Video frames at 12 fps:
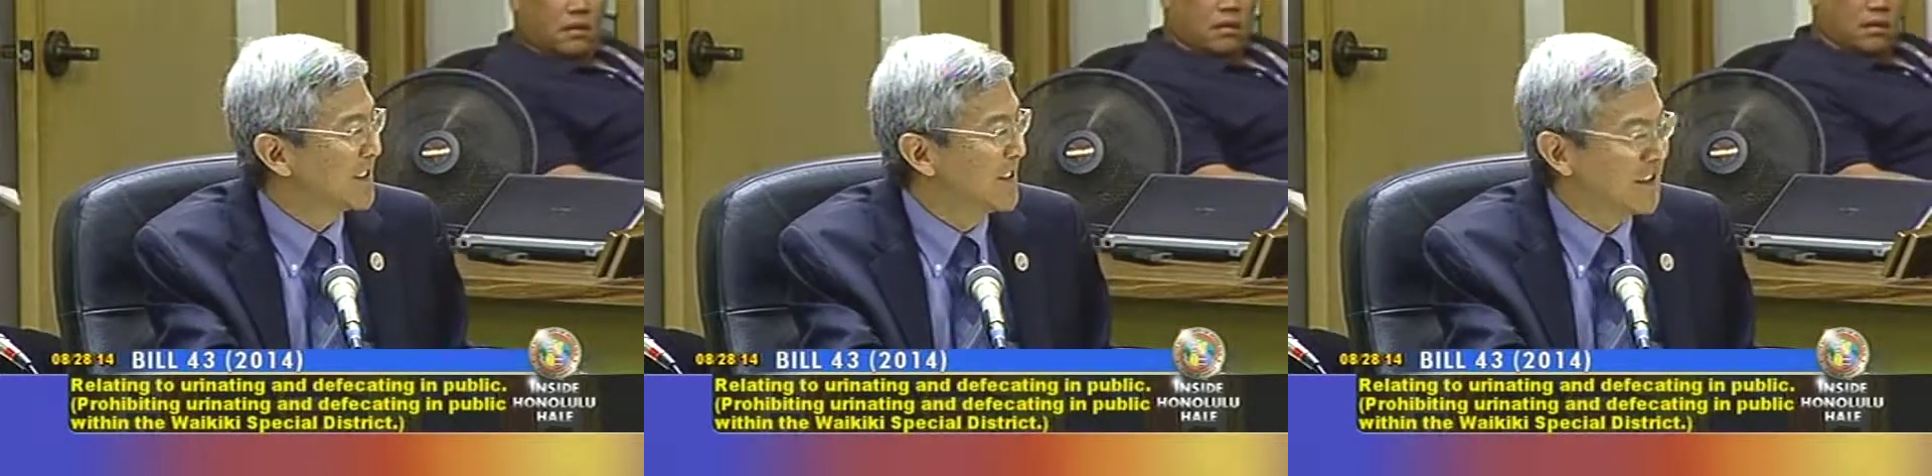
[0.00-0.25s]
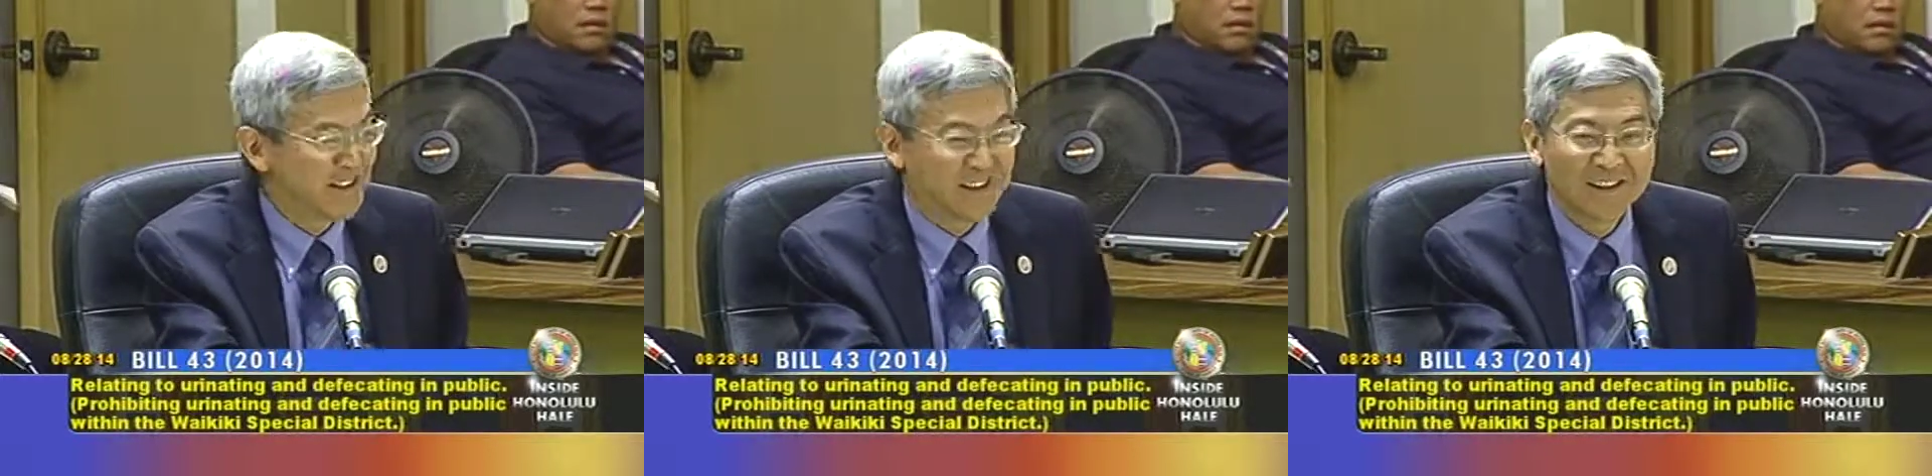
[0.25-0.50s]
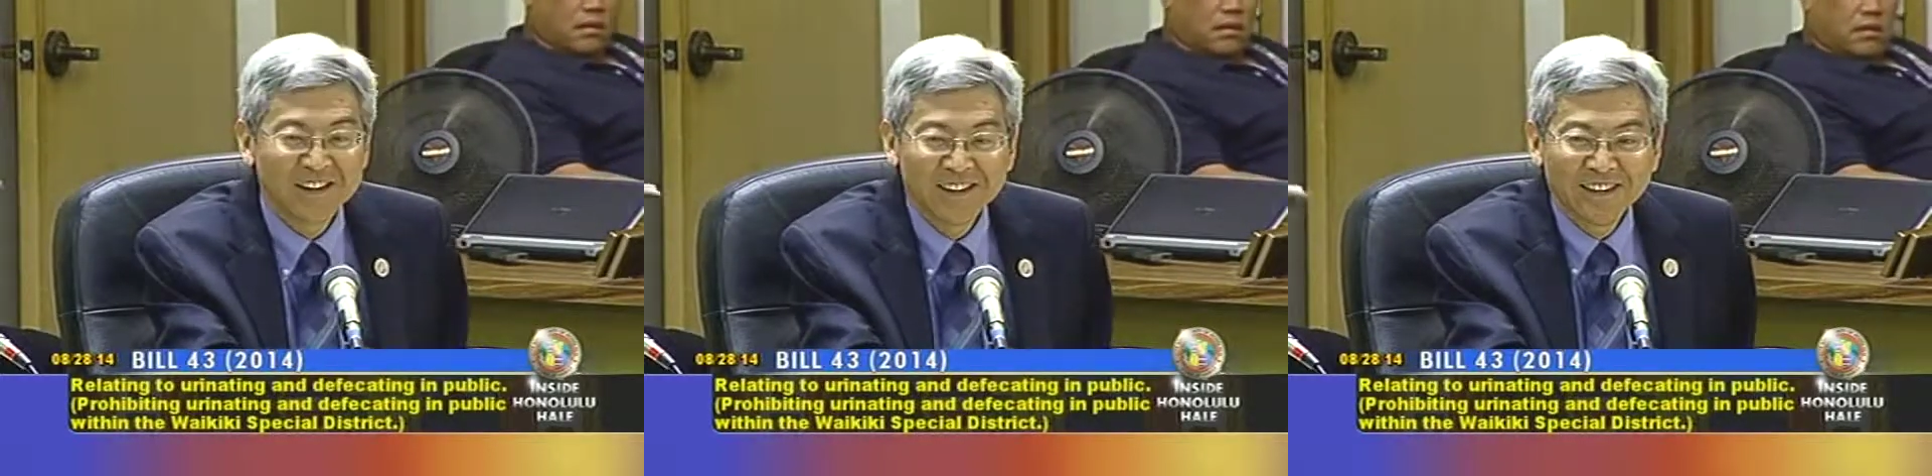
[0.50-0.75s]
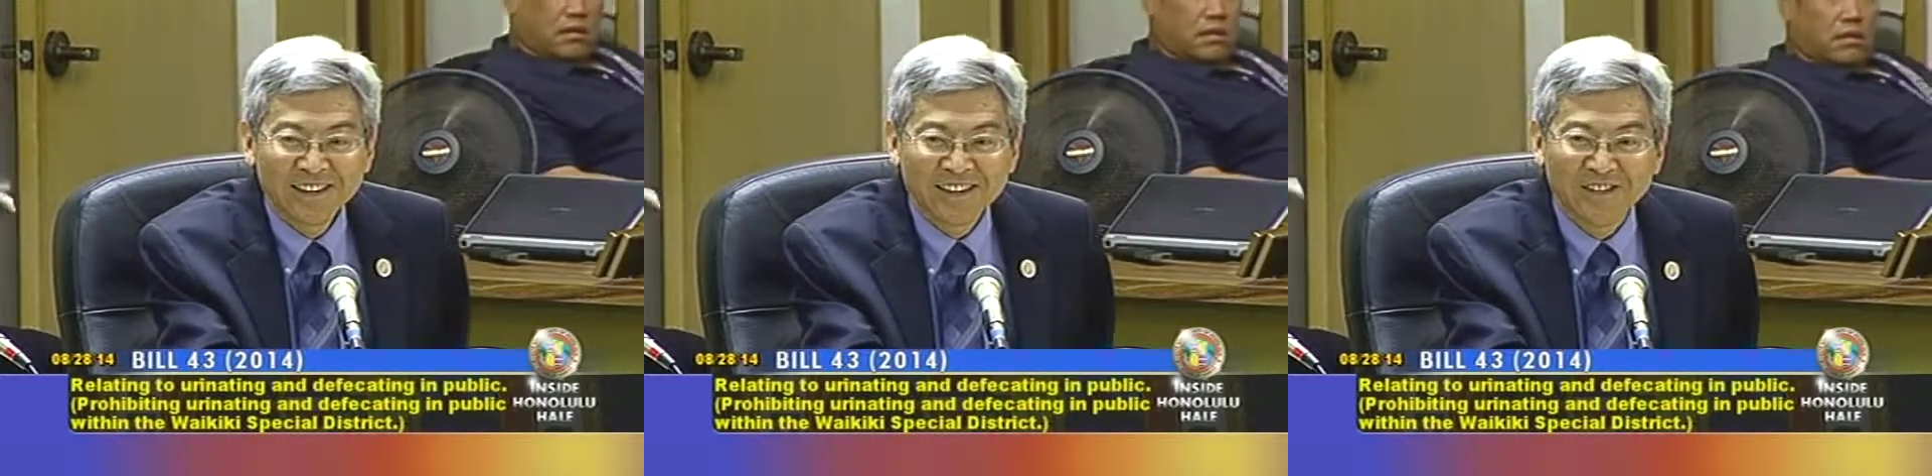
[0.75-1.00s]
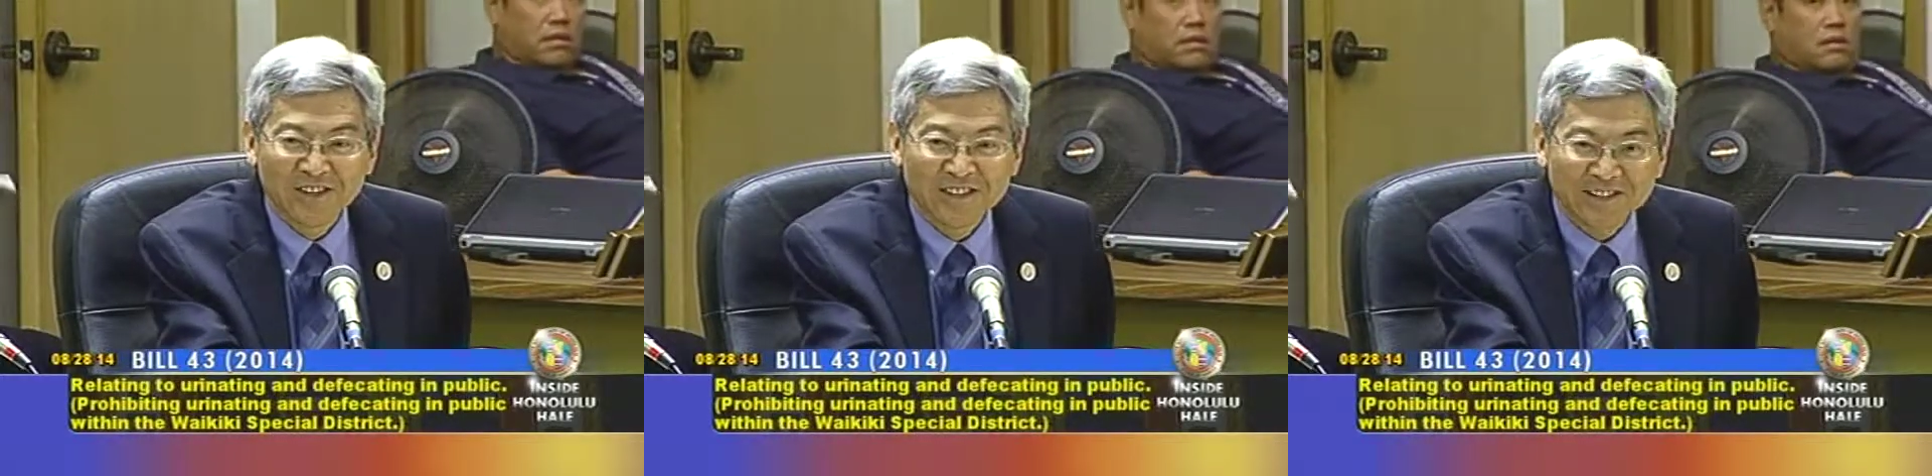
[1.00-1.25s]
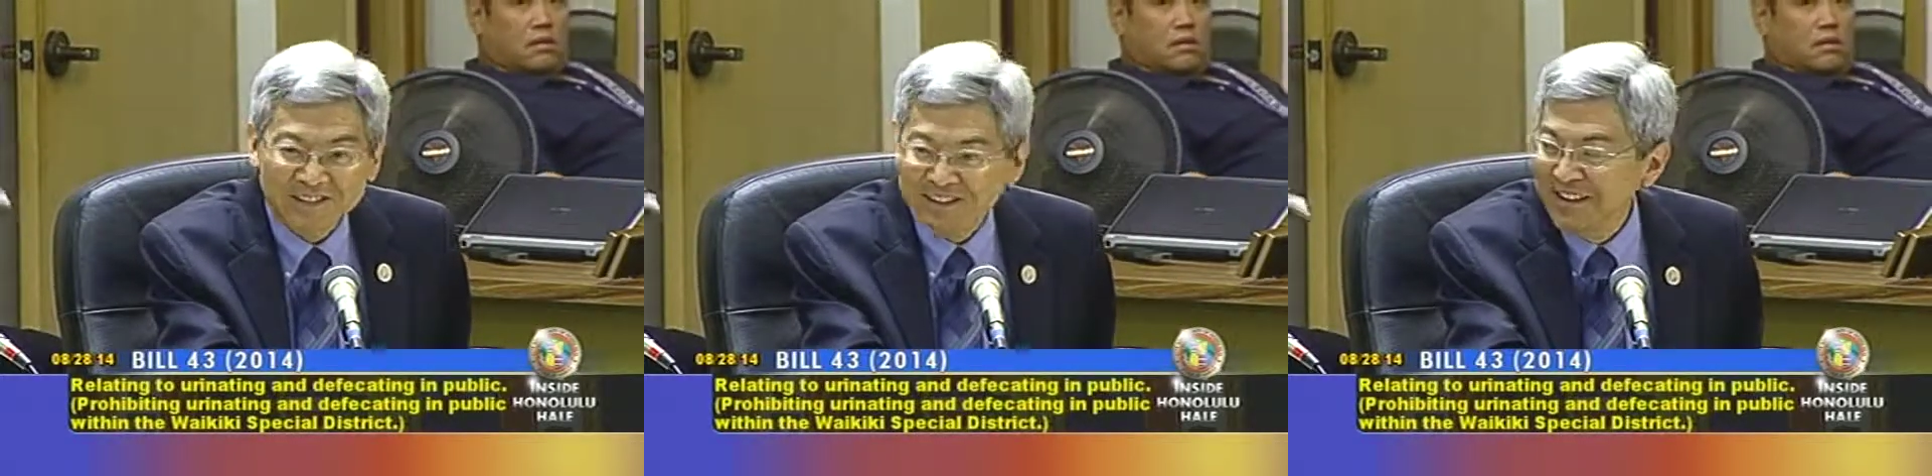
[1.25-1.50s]
sitting here is going
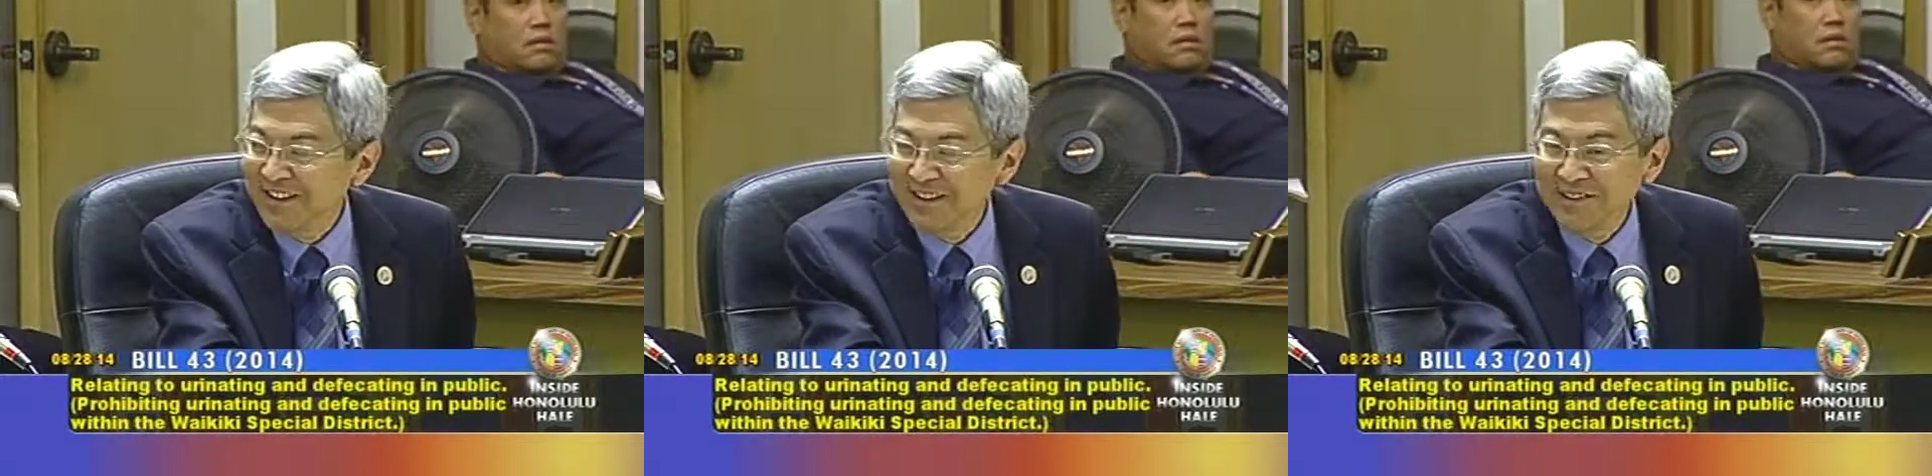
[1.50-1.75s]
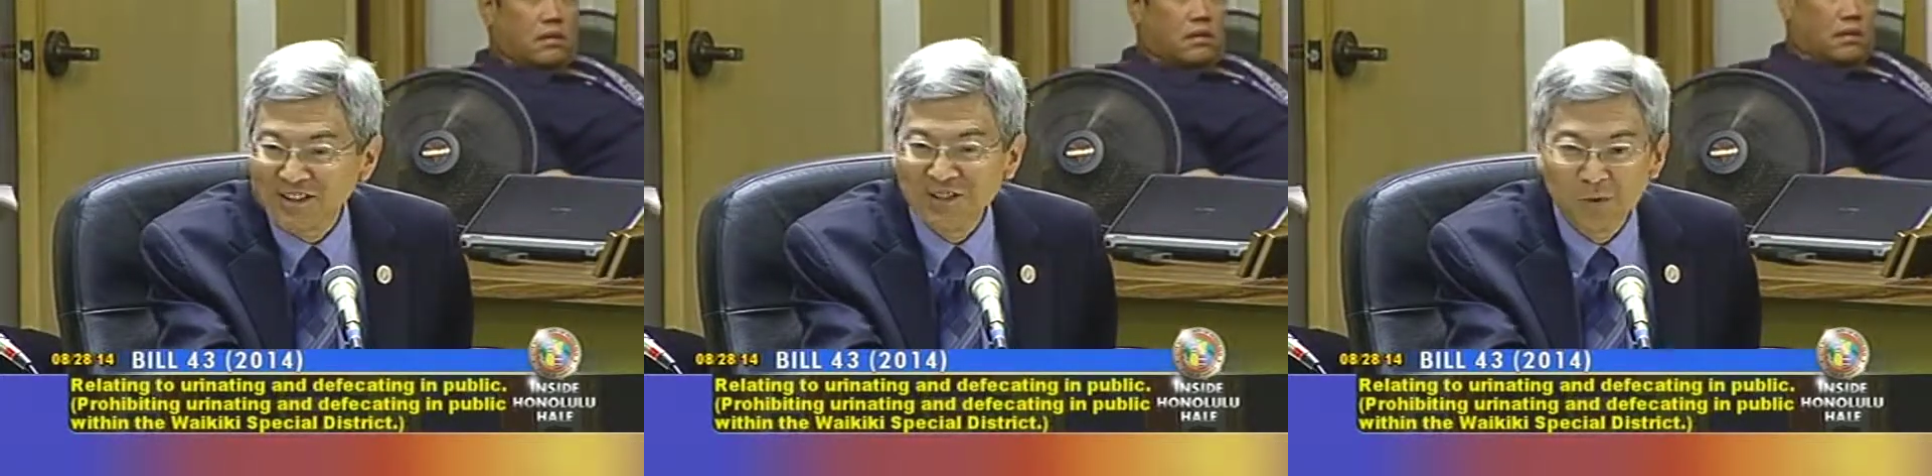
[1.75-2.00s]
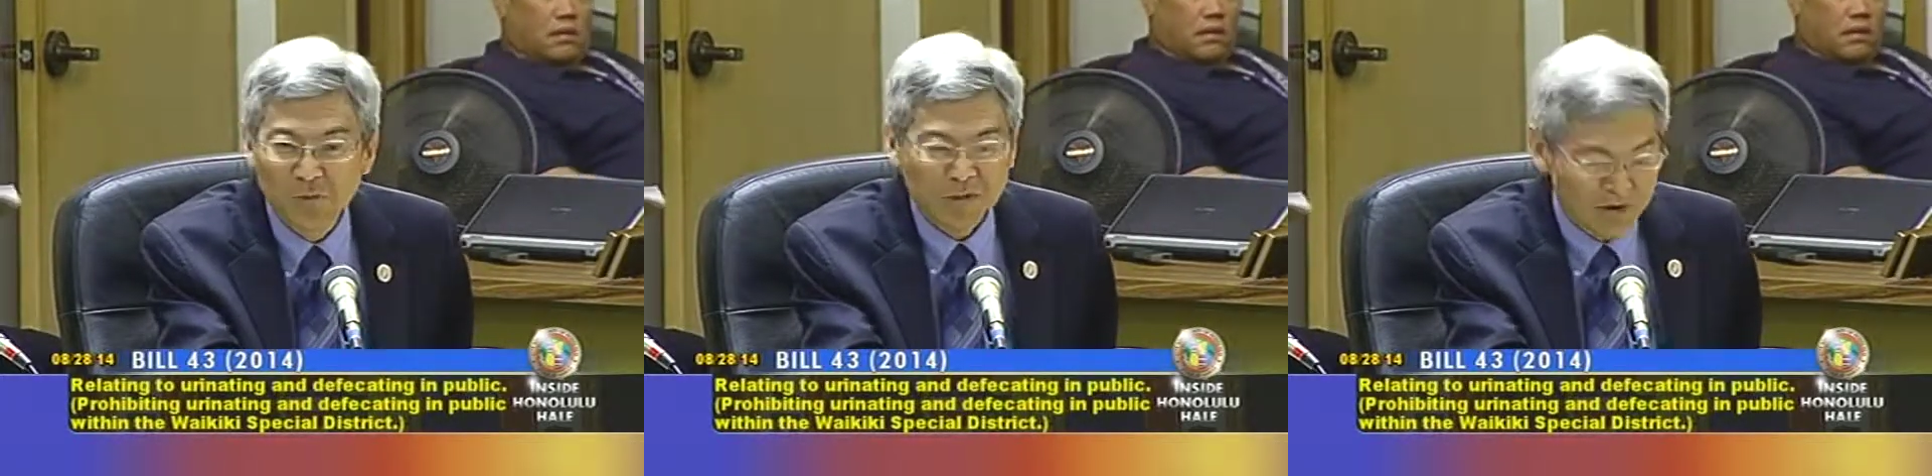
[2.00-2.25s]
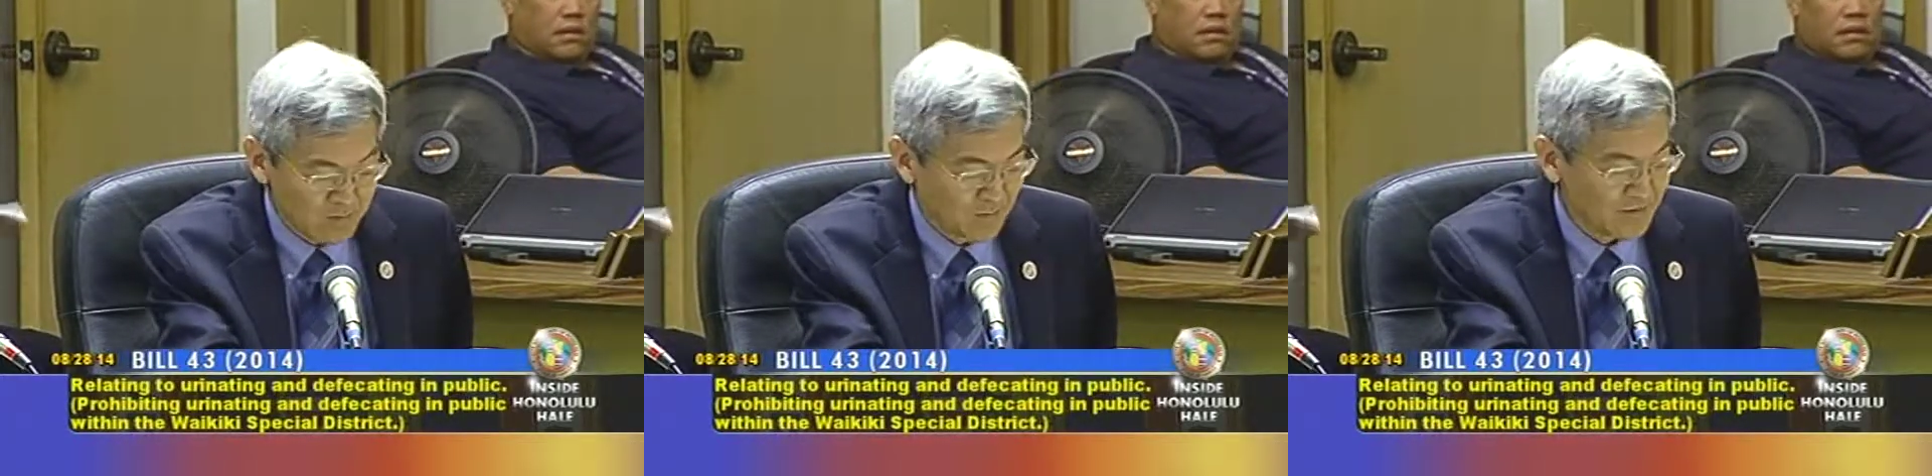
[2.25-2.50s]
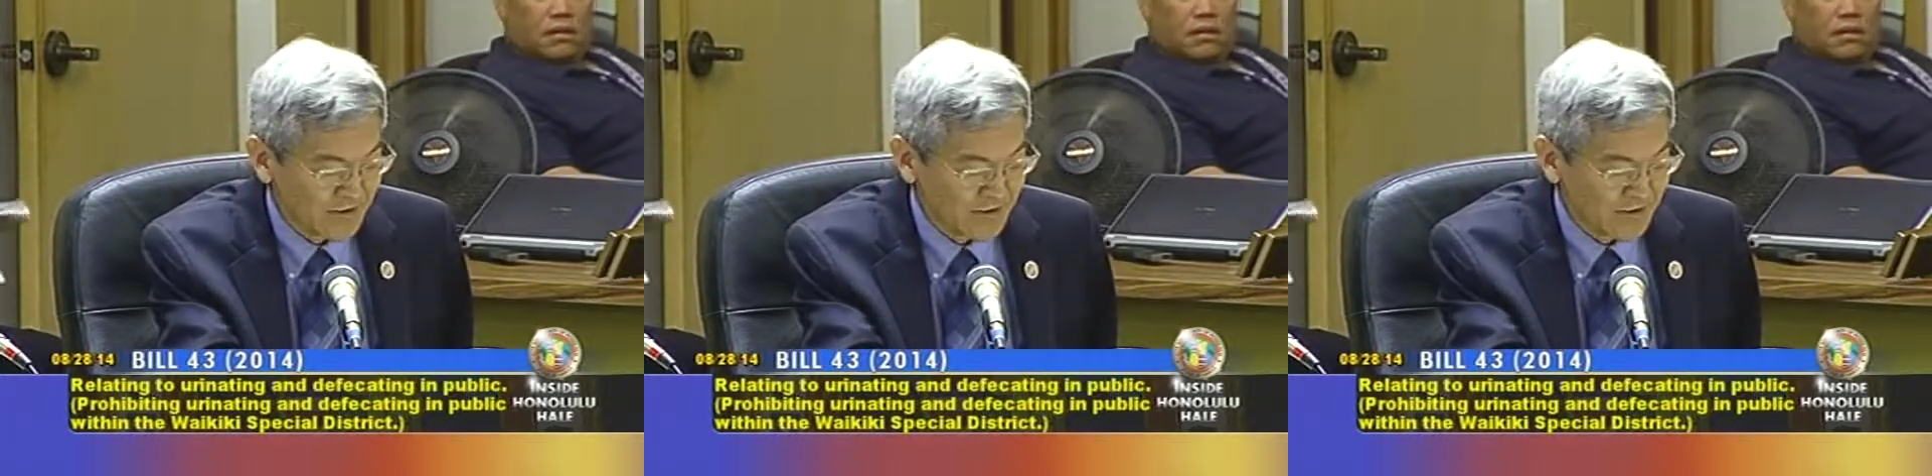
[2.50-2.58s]
to say there is no problem.